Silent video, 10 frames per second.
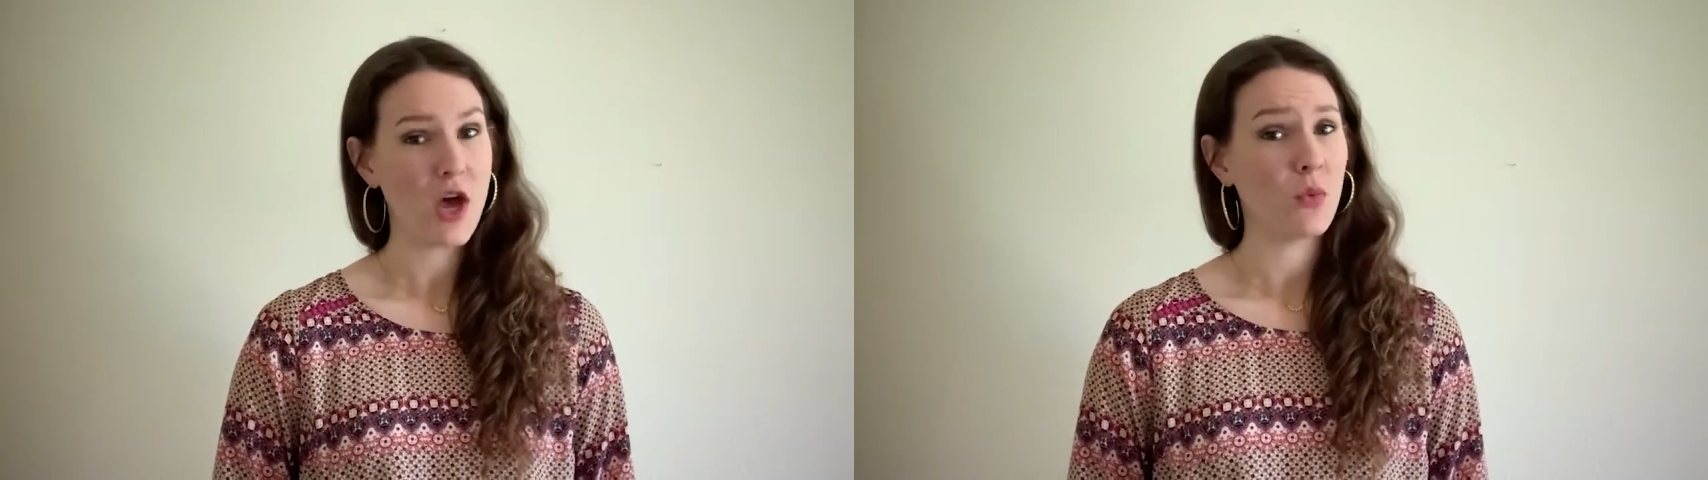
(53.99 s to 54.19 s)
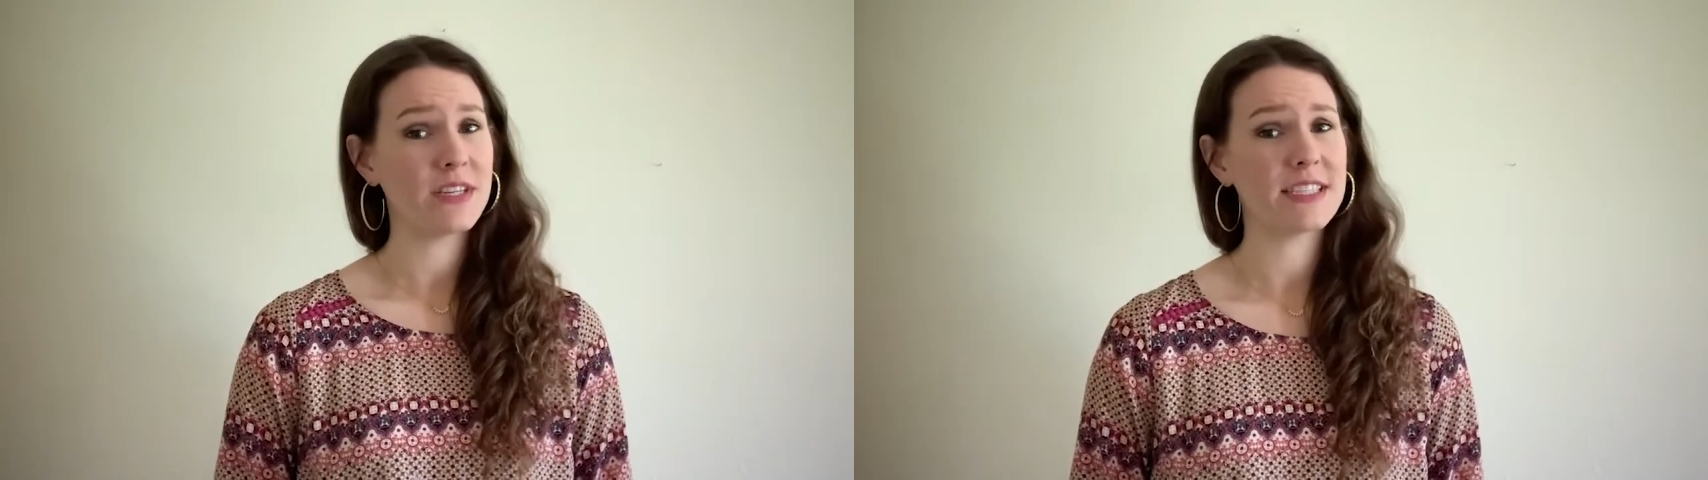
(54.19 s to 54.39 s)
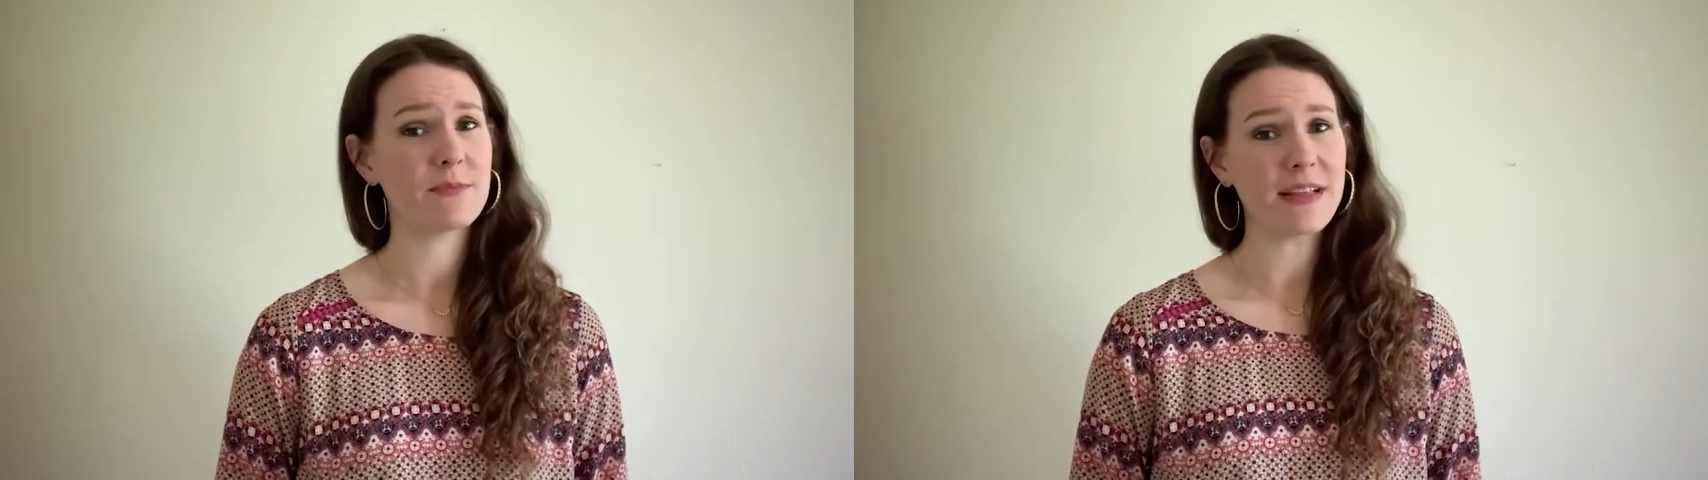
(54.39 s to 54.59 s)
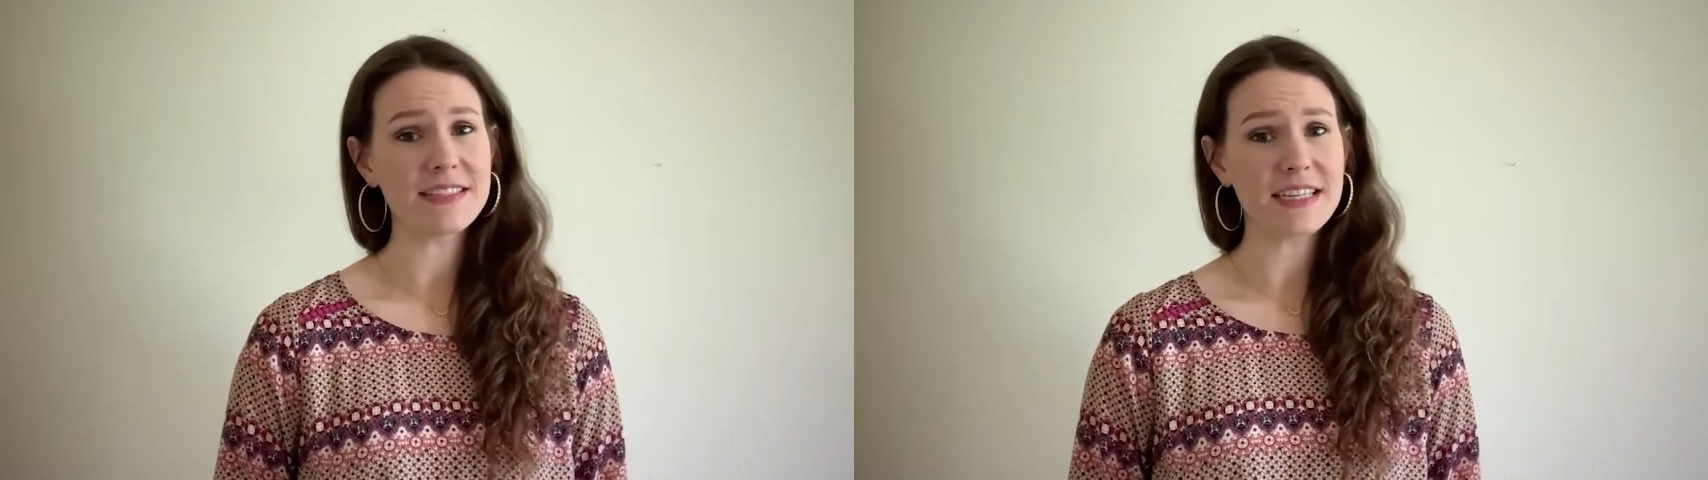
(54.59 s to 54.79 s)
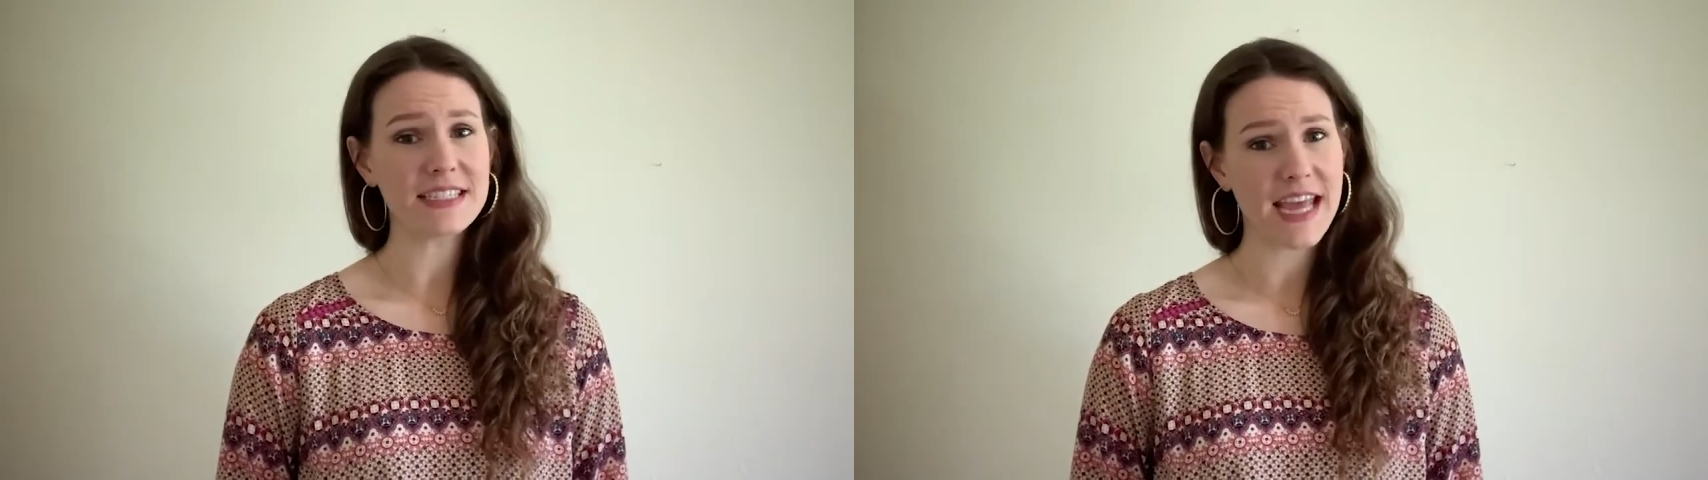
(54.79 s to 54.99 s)
When
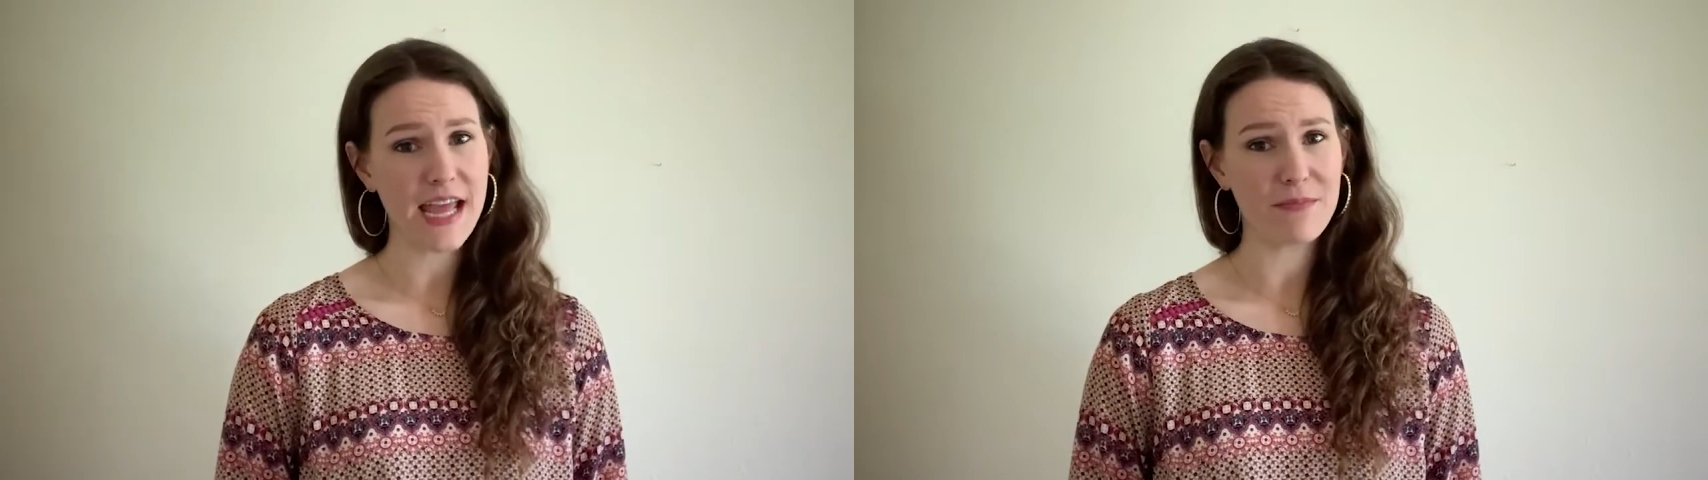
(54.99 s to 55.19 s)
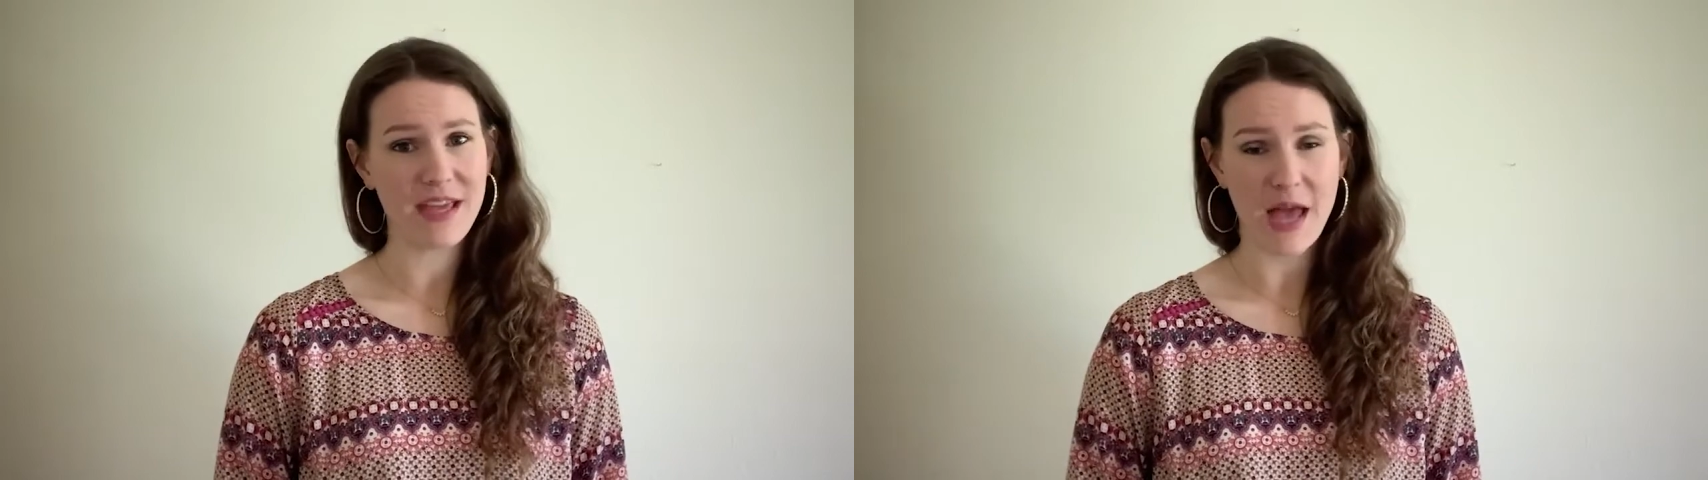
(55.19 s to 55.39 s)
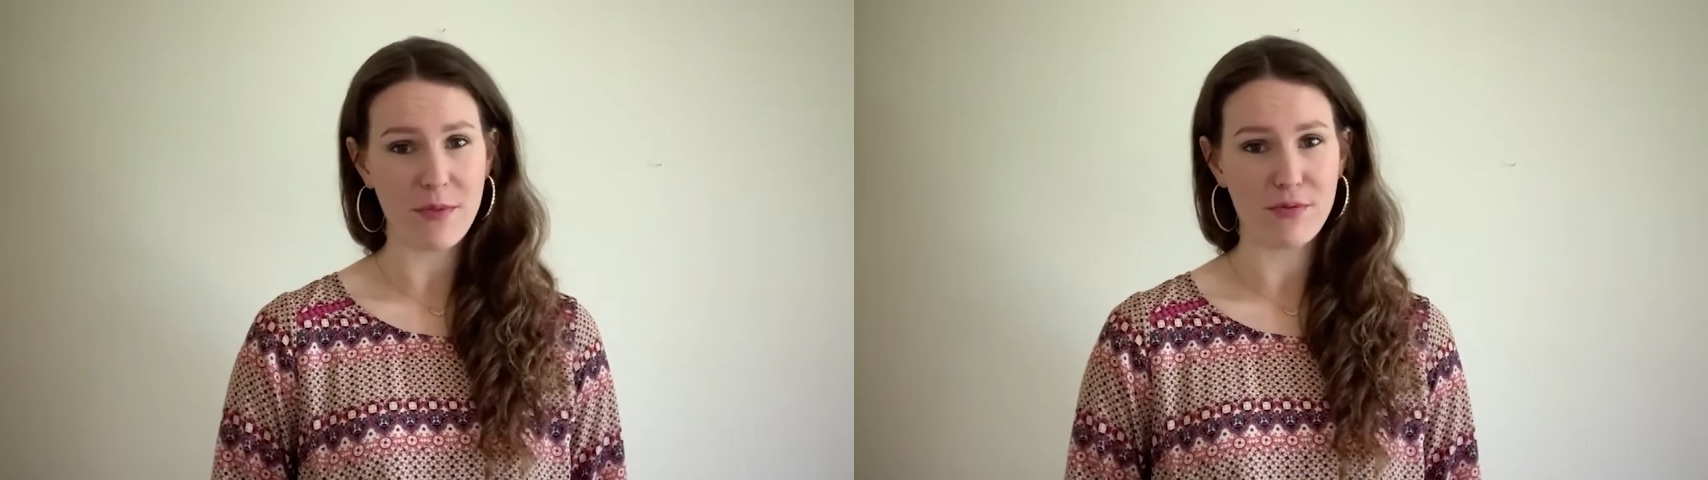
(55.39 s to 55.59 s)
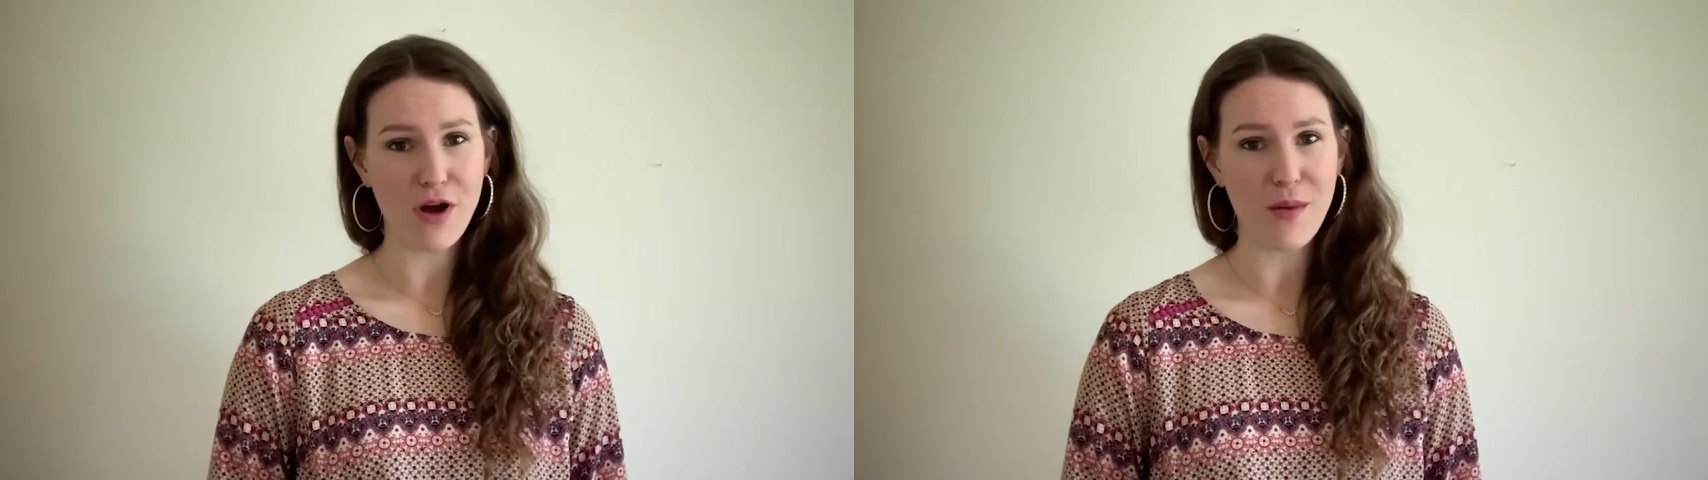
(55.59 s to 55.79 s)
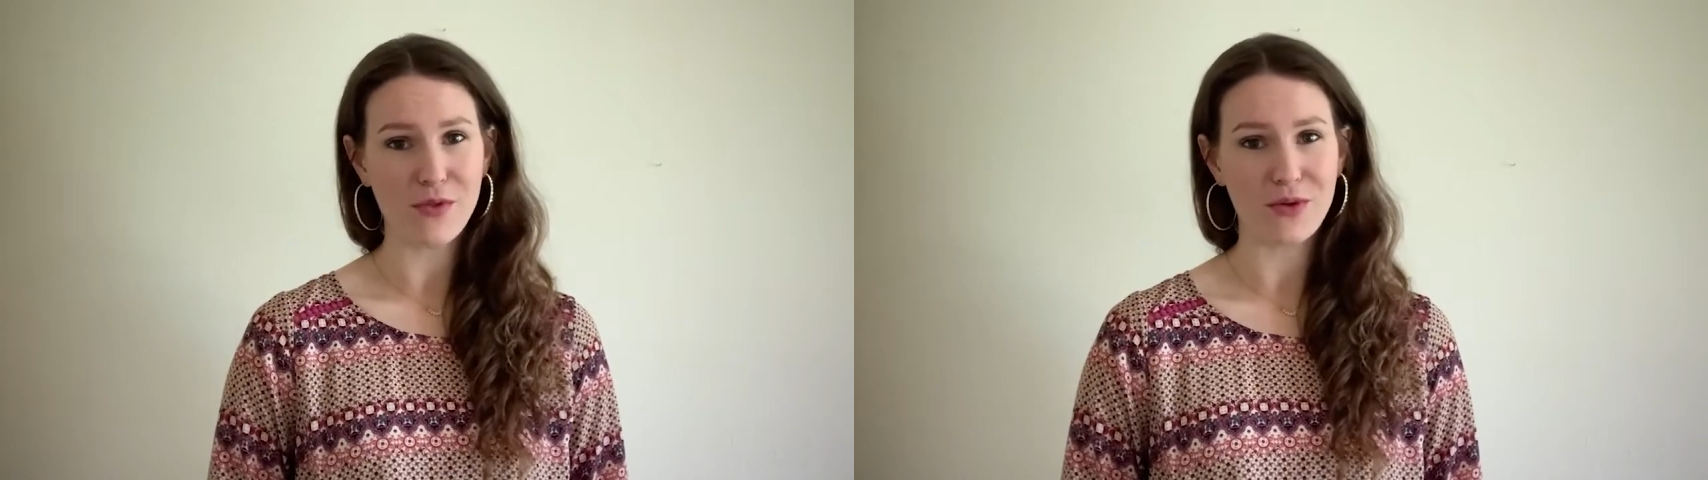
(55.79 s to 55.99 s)
dispensing tape became a
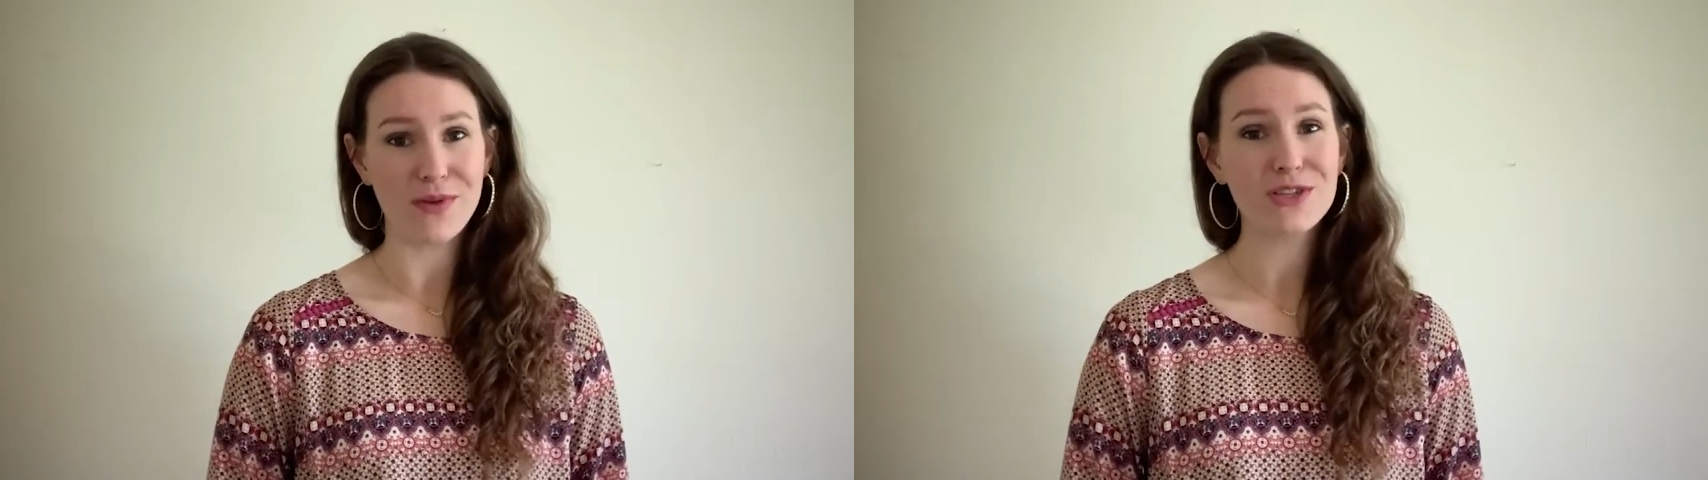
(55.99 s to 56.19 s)
problem,